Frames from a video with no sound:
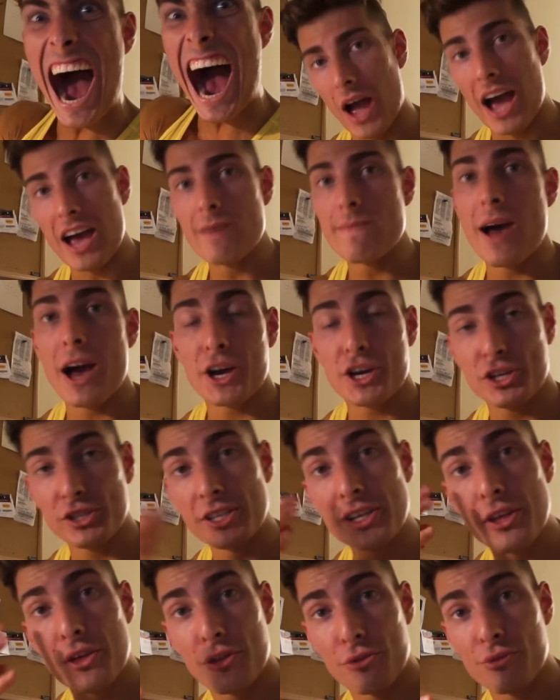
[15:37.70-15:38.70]
I am
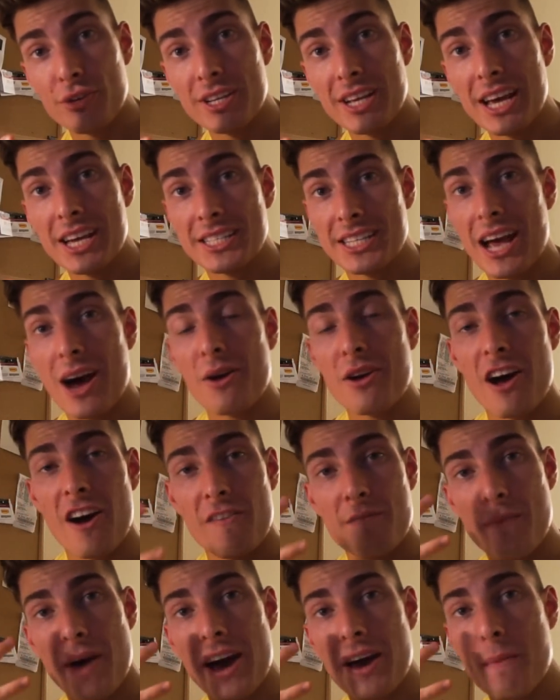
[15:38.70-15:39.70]
actually 3 days out
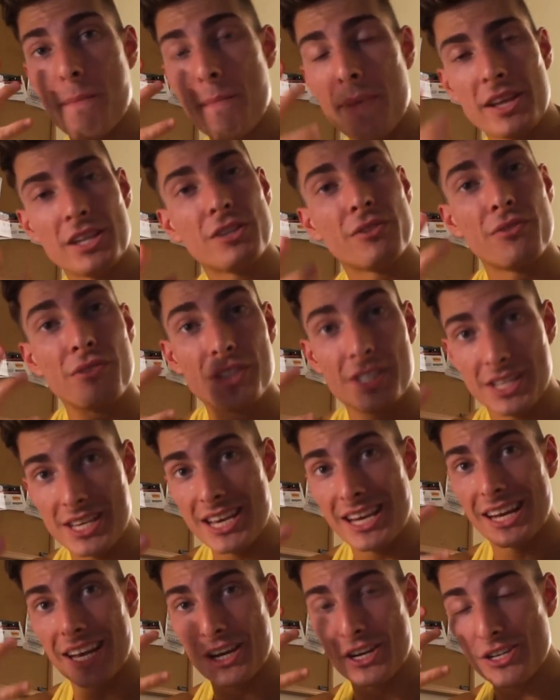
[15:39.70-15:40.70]
of my Men's
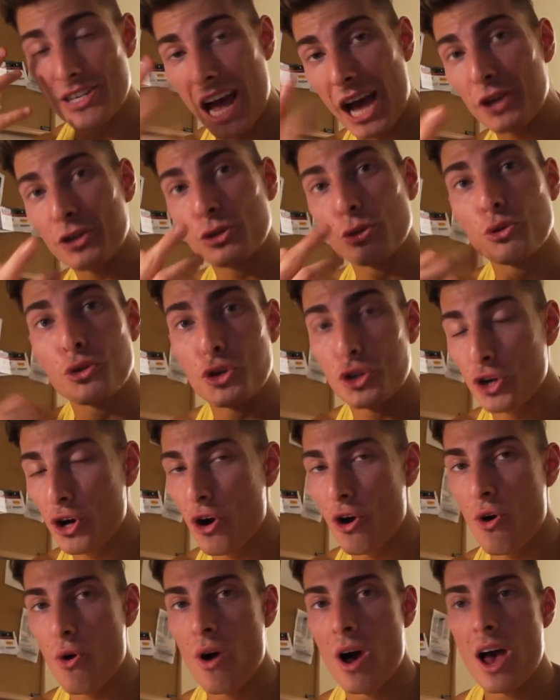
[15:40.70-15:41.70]
Physique Natural
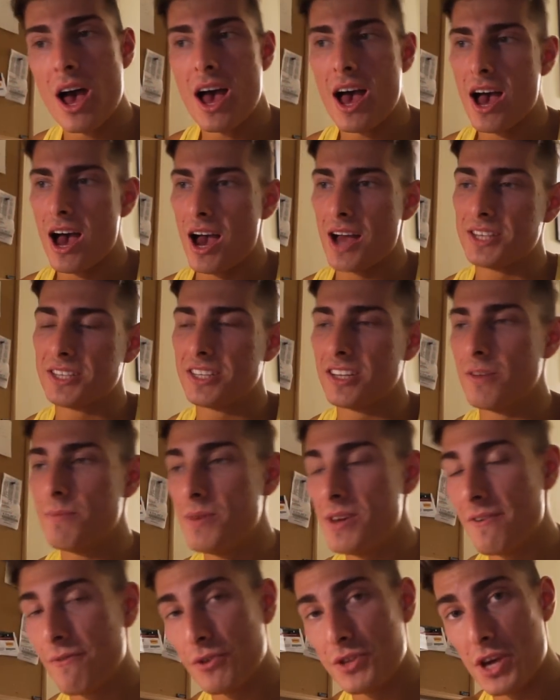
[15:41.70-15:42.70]
Show. It's gonna
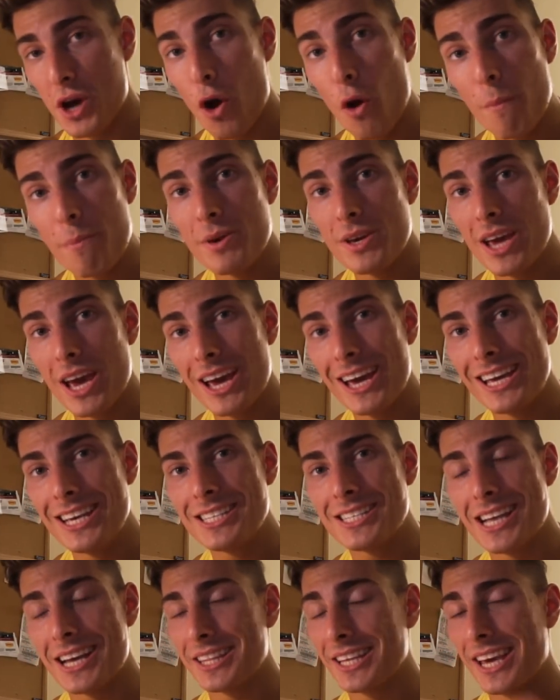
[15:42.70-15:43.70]
be for the
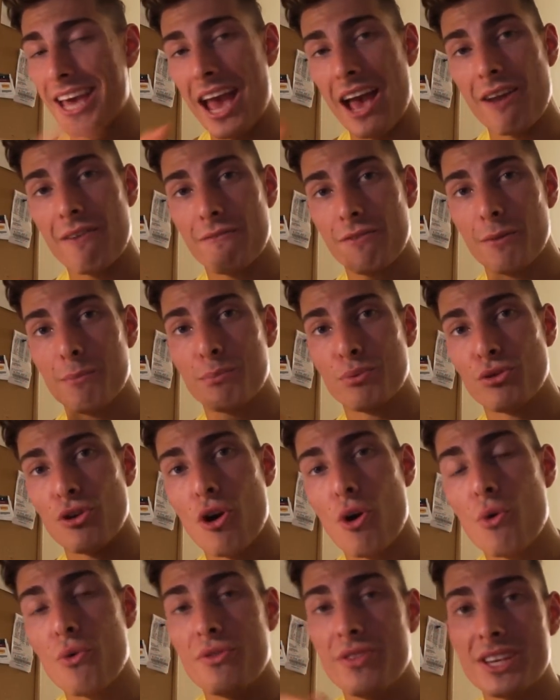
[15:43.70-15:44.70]
OPAs at the CanFit
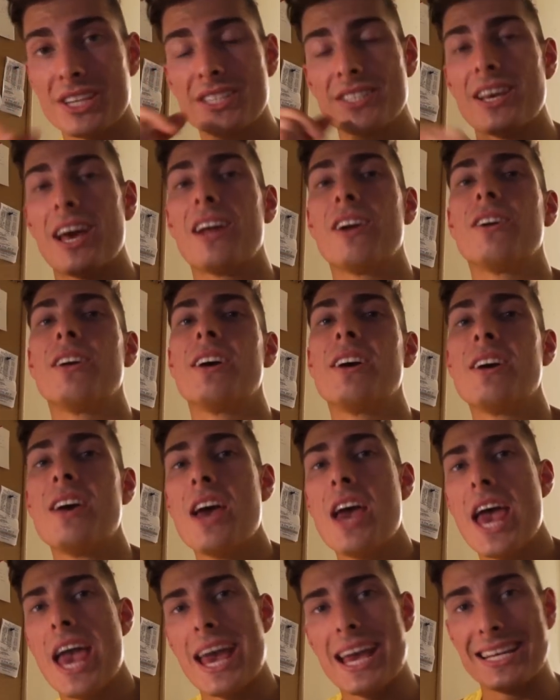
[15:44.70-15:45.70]
Pro this Saturday
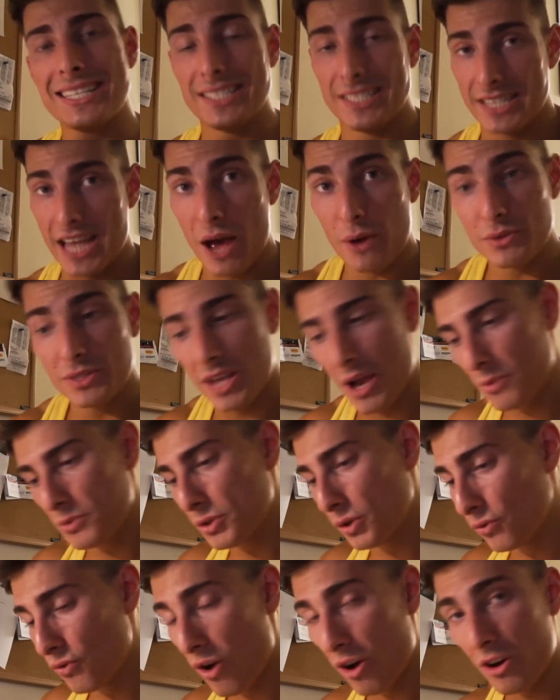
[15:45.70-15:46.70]
in downtown
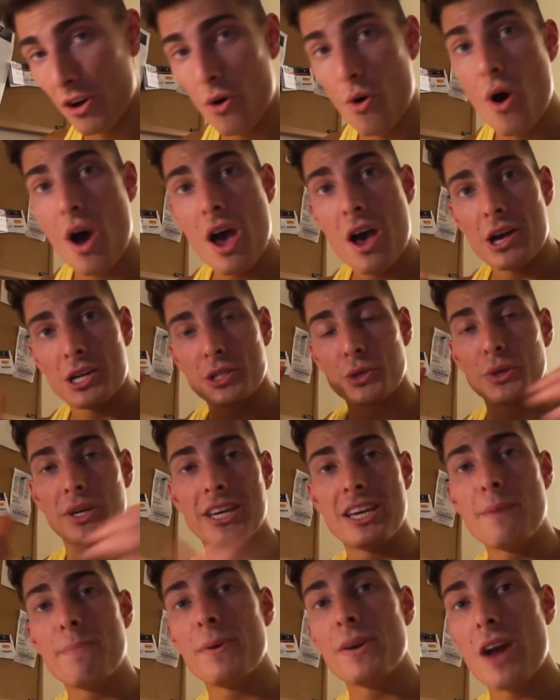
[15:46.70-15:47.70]
Toronto. So
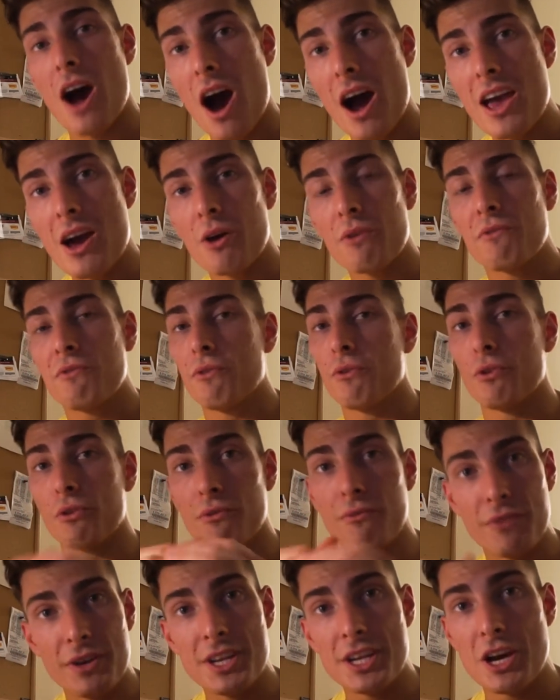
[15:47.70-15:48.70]
keep an eye out
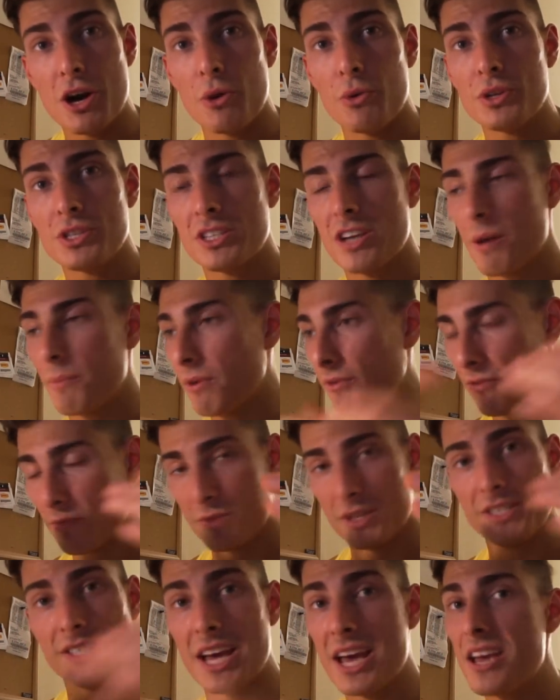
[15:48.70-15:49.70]
for videos coming from
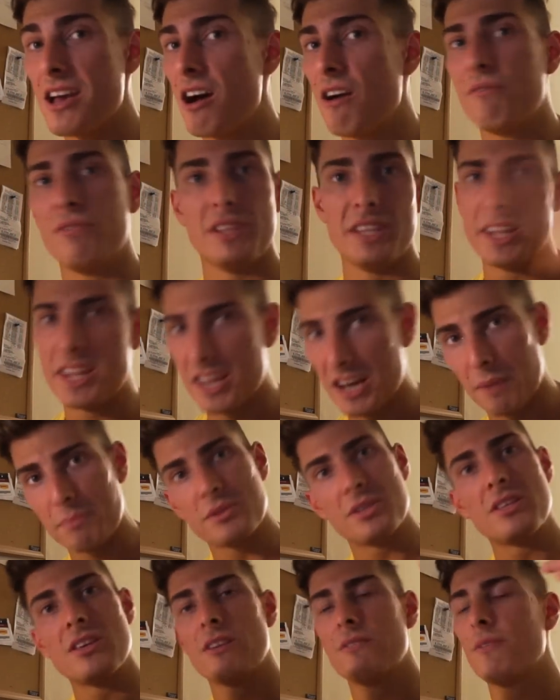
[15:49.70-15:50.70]
the day of, leading
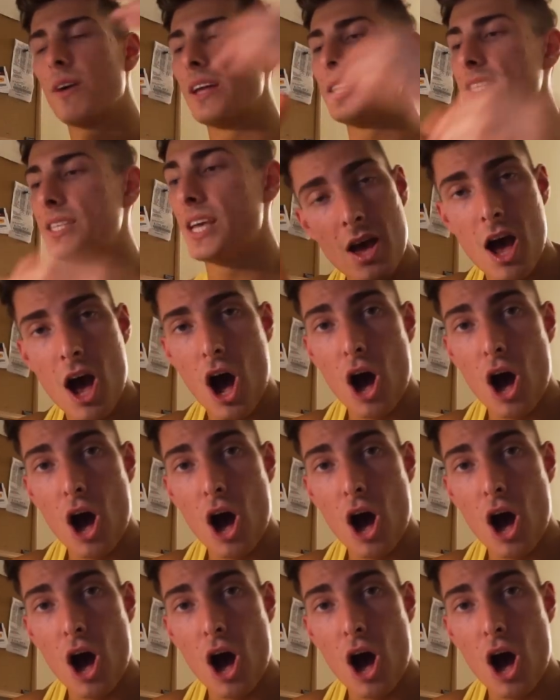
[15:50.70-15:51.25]
up to the event.